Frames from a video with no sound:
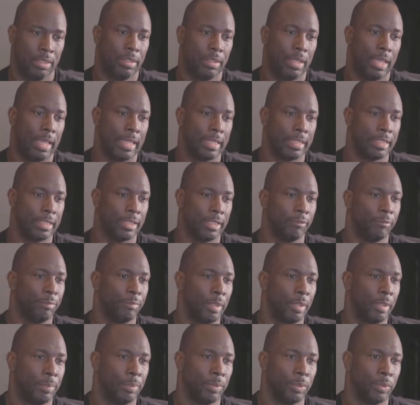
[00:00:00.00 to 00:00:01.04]
and give
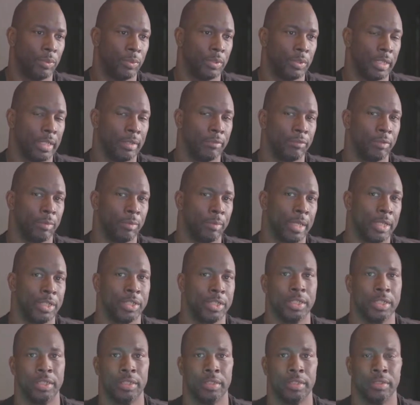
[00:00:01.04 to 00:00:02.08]
people the
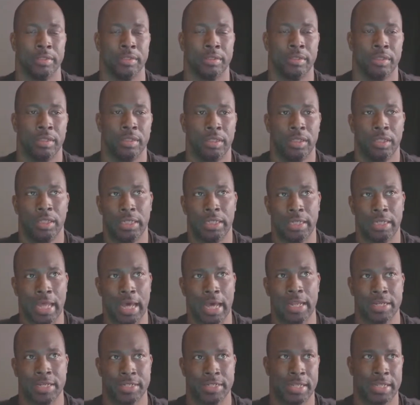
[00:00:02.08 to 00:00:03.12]
information and
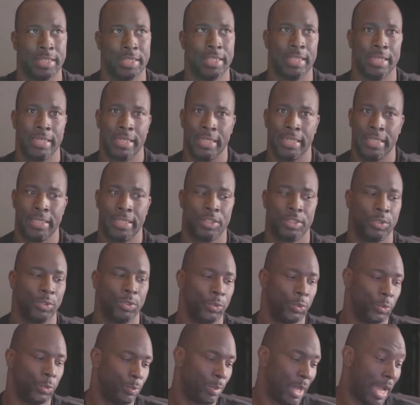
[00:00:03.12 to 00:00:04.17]
knowledge that they need
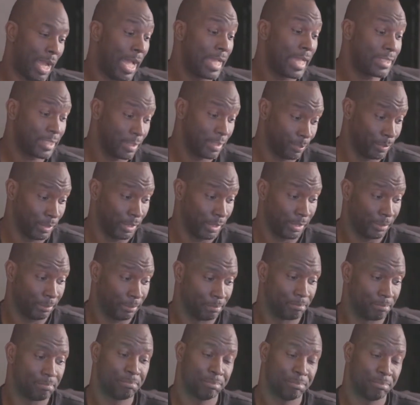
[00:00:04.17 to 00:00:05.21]
to possibly
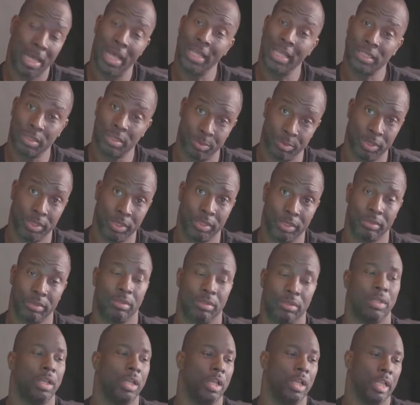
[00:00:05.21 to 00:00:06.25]
possibly
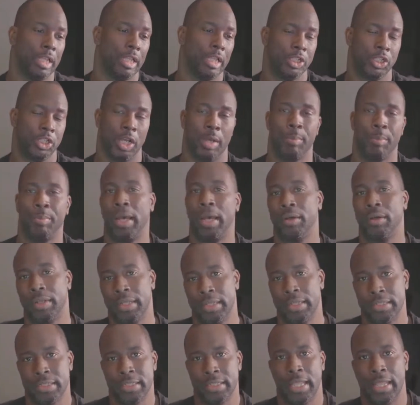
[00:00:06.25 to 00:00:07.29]
jump out
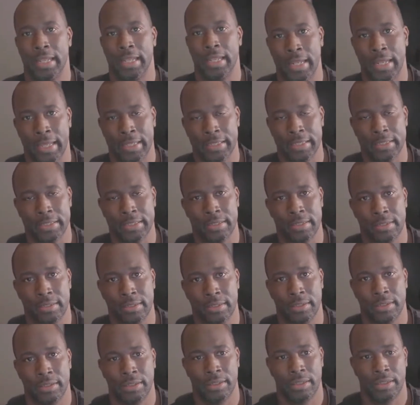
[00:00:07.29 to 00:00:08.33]
into that next
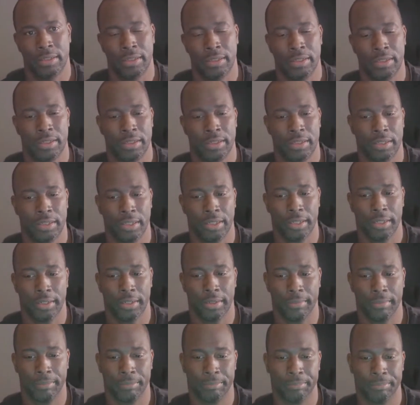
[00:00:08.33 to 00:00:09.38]

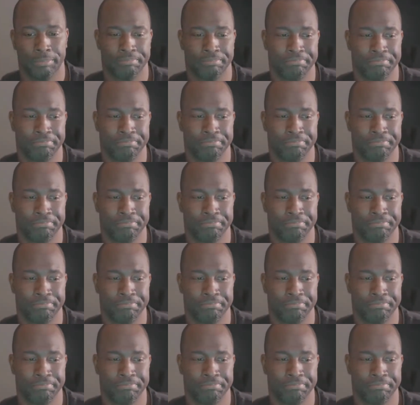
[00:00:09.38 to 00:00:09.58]
um,